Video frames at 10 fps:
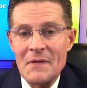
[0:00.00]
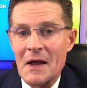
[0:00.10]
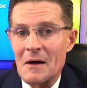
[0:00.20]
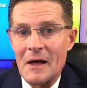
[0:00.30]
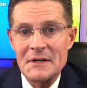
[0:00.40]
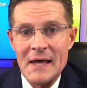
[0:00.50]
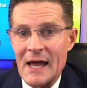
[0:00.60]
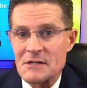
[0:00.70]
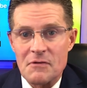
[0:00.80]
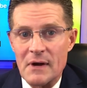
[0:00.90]
and they call it
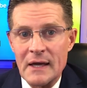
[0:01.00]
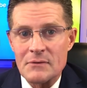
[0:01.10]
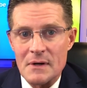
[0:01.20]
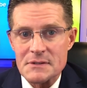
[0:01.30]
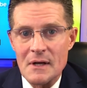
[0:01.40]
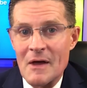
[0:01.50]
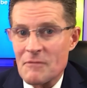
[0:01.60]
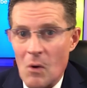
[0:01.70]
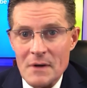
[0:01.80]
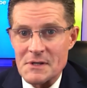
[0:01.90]
tax free interest.
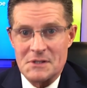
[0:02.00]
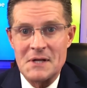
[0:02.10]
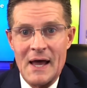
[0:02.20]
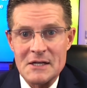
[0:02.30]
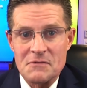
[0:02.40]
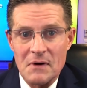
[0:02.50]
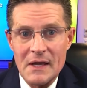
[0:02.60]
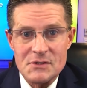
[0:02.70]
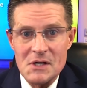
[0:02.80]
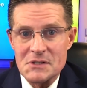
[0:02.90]
Of course, it's tax free.
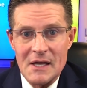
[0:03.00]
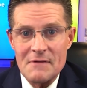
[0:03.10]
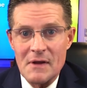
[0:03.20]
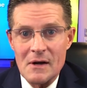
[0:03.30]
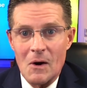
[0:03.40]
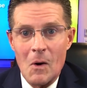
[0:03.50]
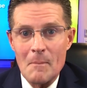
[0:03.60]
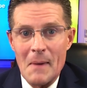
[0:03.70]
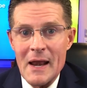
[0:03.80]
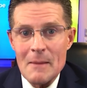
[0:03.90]
It's just giving your
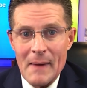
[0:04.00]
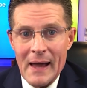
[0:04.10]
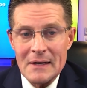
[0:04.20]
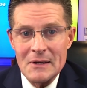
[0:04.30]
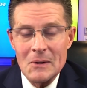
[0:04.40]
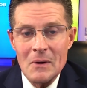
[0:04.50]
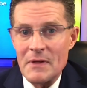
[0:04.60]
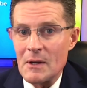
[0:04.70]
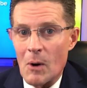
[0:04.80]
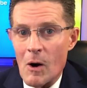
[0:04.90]
own money back to you
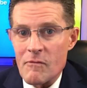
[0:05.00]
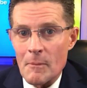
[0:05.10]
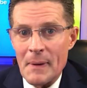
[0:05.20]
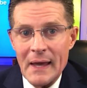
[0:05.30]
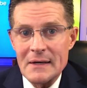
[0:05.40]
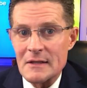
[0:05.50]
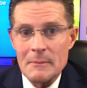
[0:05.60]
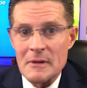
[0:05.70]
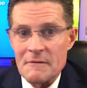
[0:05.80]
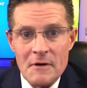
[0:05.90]
that you overpaid to
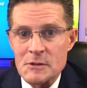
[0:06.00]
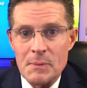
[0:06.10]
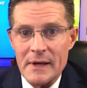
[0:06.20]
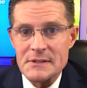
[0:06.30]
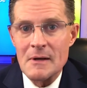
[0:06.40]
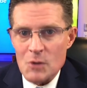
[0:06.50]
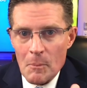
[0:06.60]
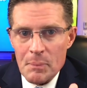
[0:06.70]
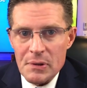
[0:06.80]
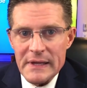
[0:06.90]
them in the first place. So
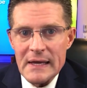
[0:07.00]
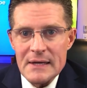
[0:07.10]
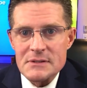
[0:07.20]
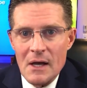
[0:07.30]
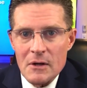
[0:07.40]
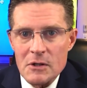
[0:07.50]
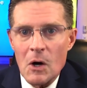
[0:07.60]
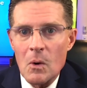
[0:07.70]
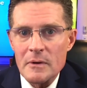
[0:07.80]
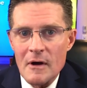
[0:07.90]
please
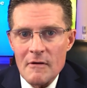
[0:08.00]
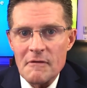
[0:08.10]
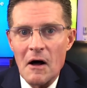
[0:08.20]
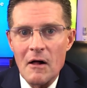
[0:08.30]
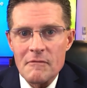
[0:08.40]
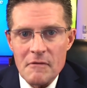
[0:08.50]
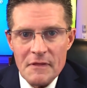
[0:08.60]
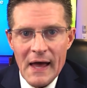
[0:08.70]
don't fall for